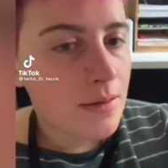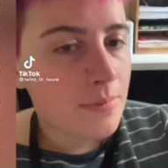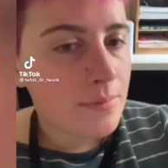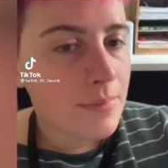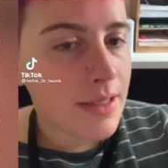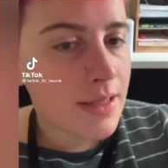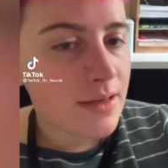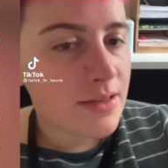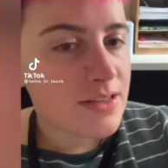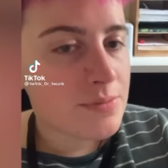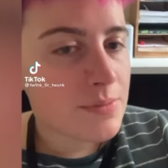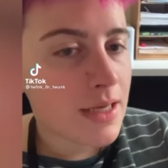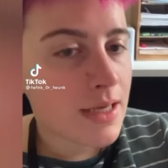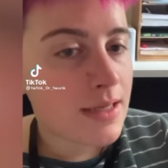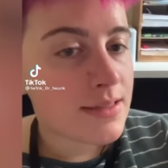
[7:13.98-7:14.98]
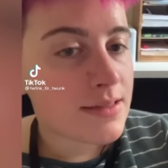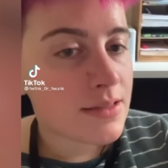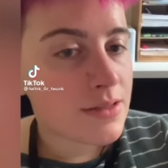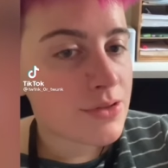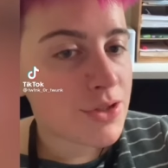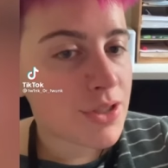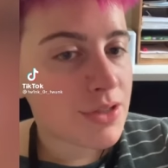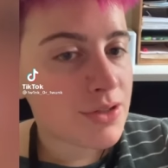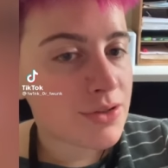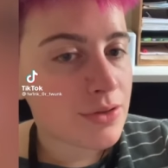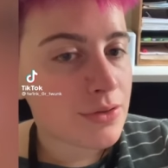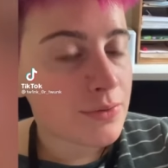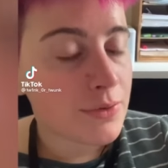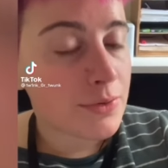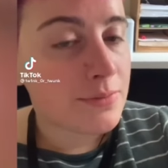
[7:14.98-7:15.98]
Because my cisgender
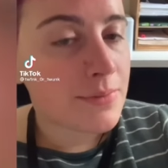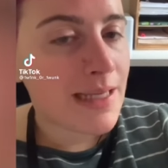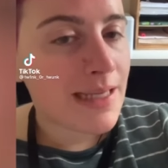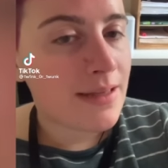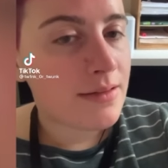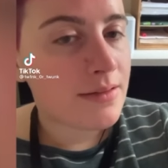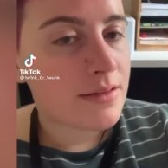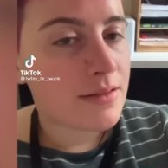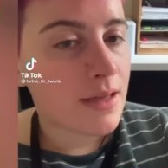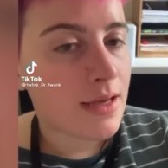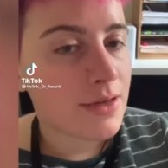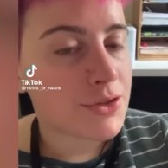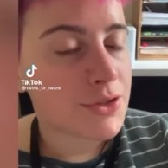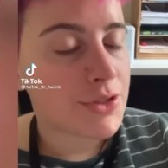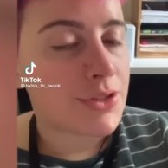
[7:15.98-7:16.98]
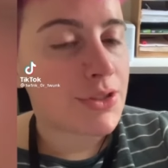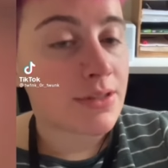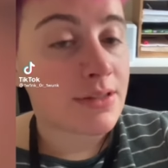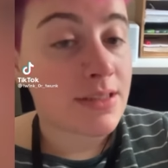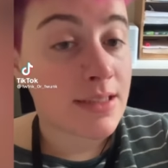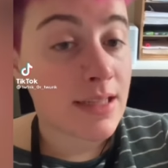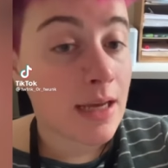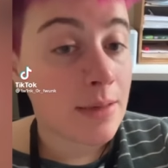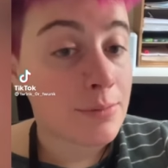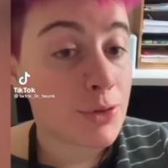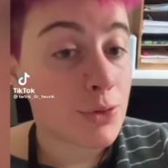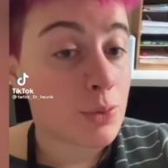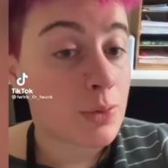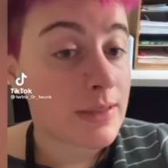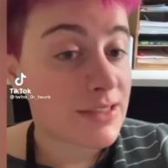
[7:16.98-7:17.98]
roommate actually took the time to
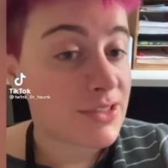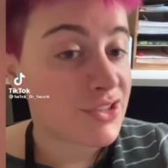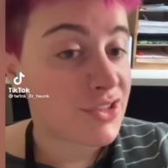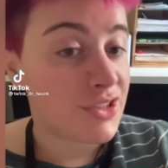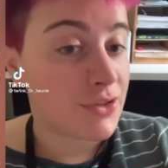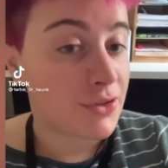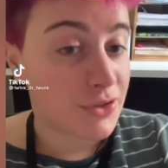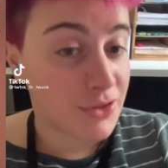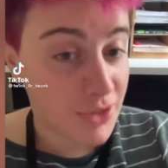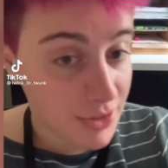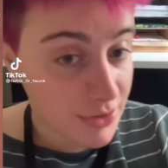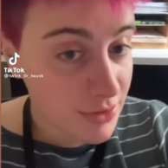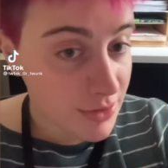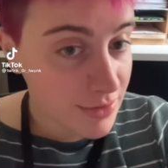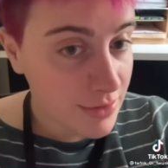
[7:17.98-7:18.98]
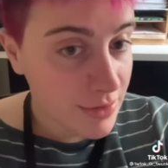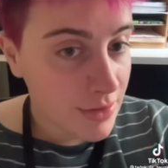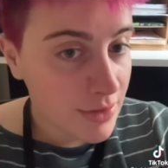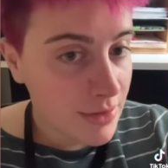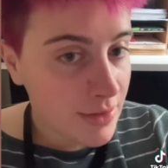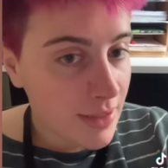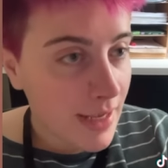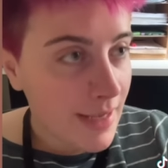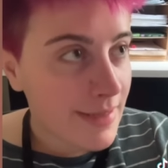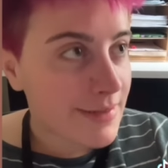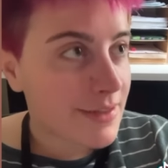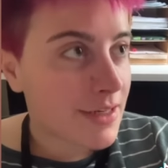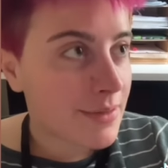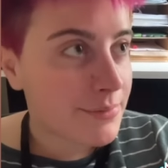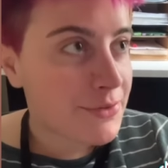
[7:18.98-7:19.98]
question her gender and
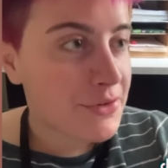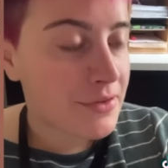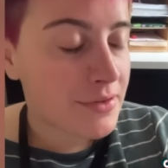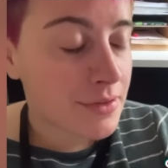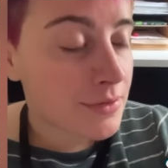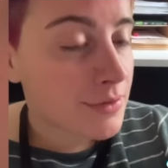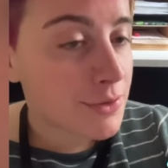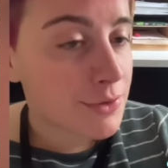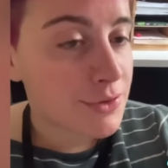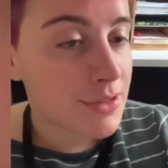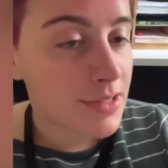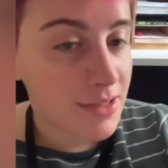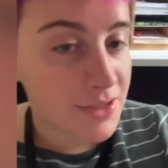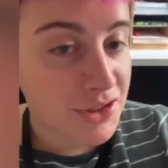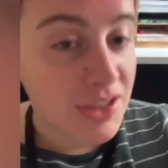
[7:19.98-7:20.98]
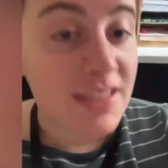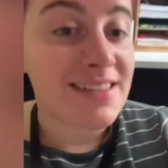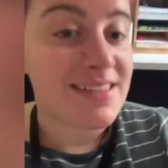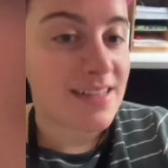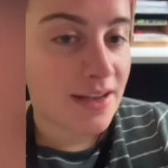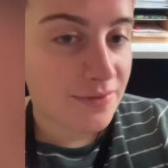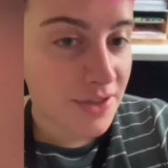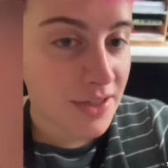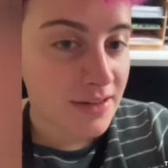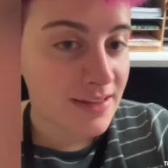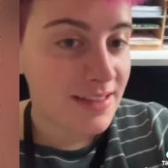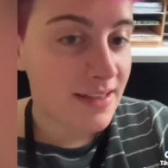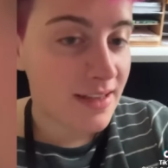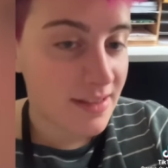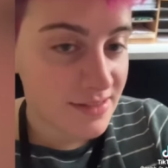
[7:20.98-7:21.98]
come to the conclusion that she is
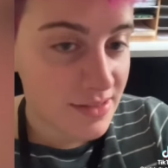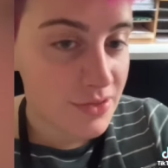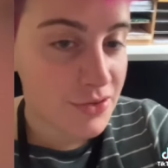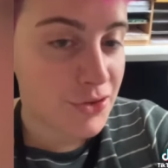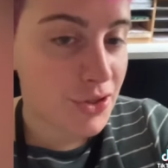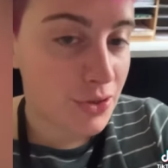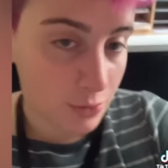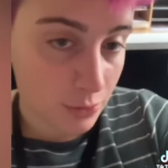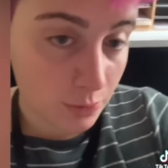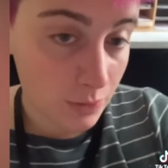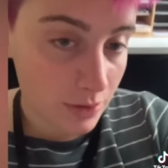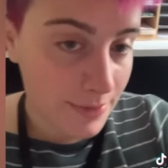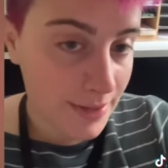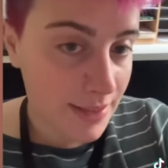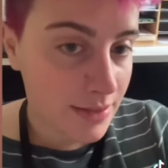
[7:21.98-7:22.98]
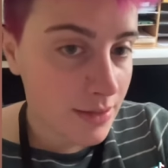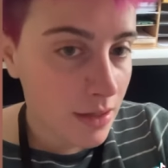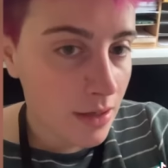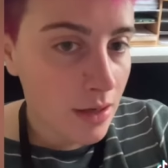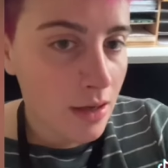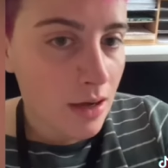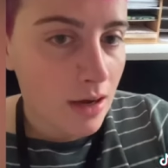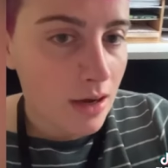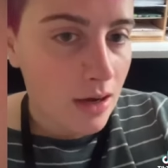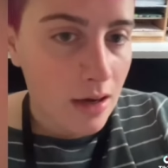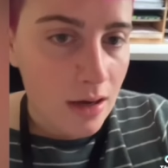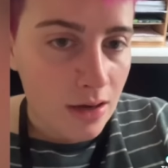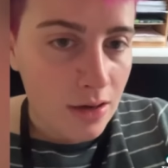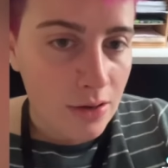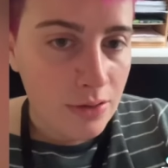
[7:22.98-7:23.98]
definitely a cisgender woman,
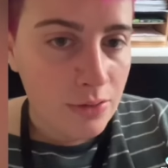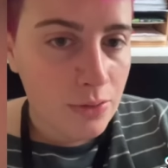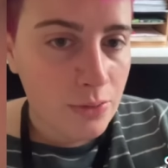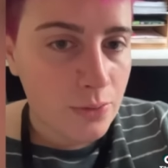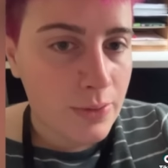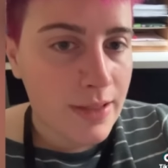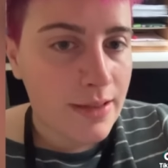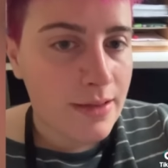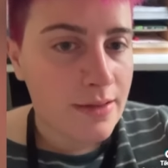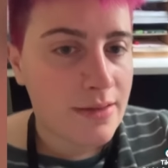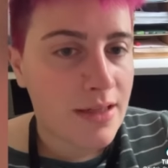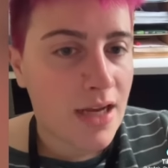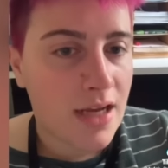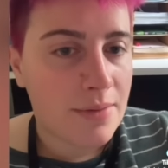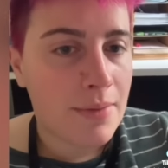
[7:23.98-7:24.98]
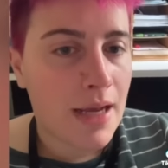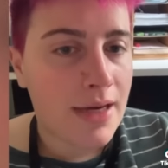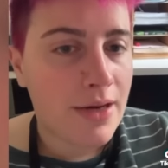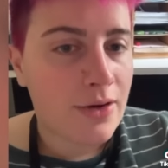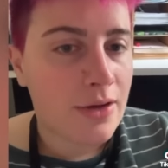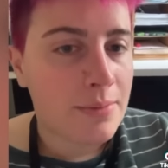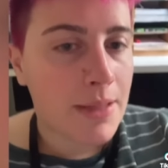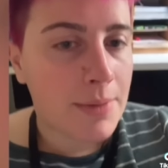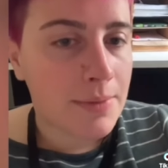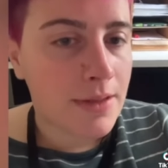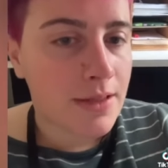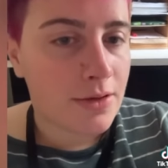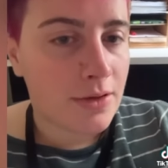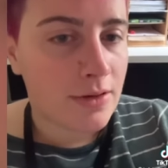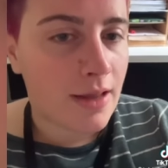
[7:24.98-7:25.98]
uh, we, the non-binary people in
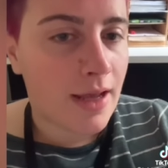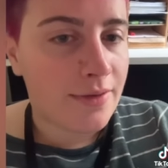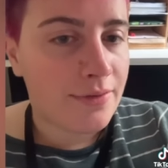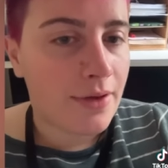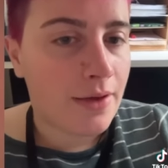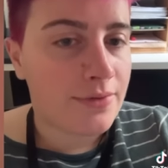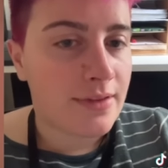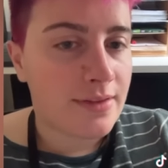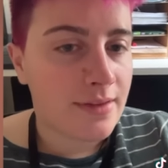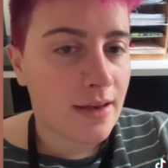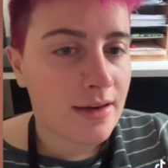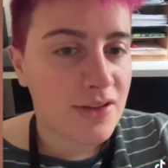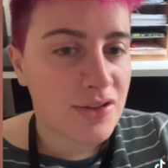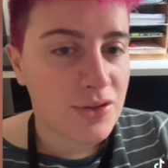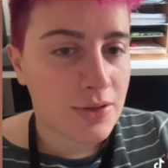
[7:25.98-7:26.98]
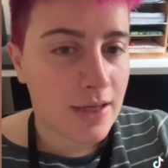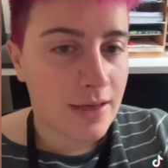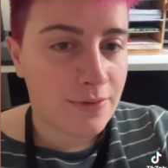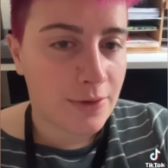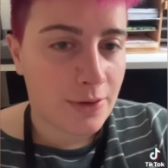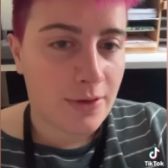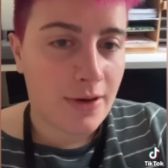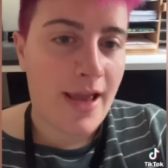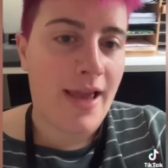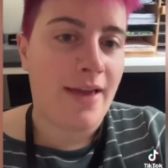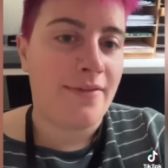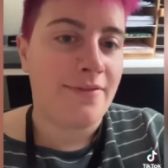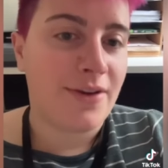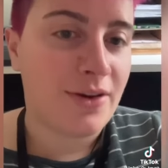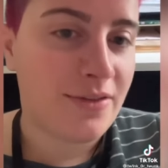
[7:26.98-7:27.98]
her life, have decided to give her a
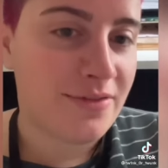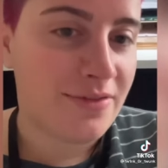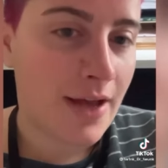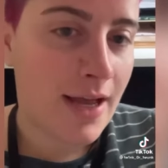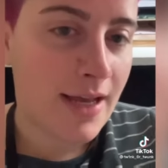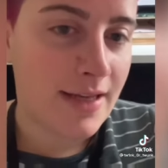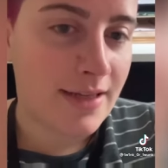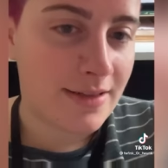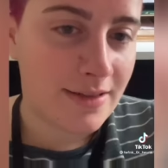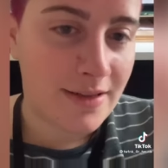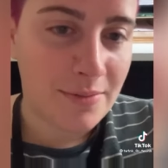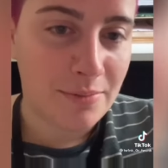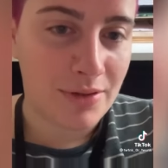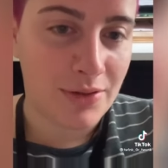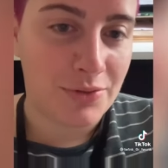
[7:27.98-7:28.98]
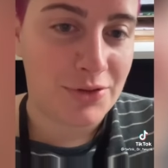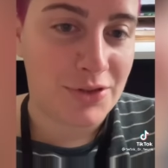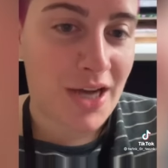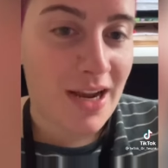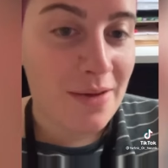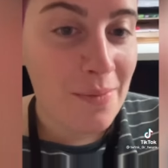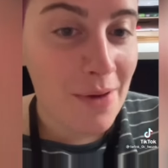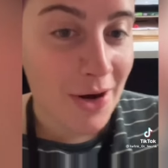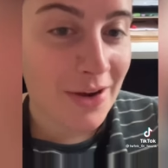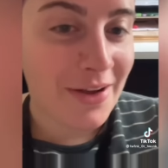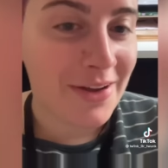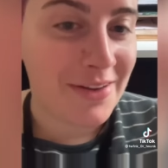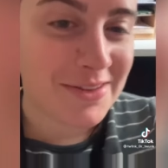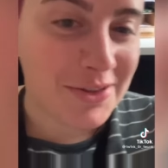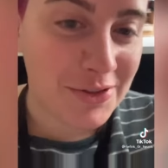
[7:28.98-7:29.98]
verified blue check mark on her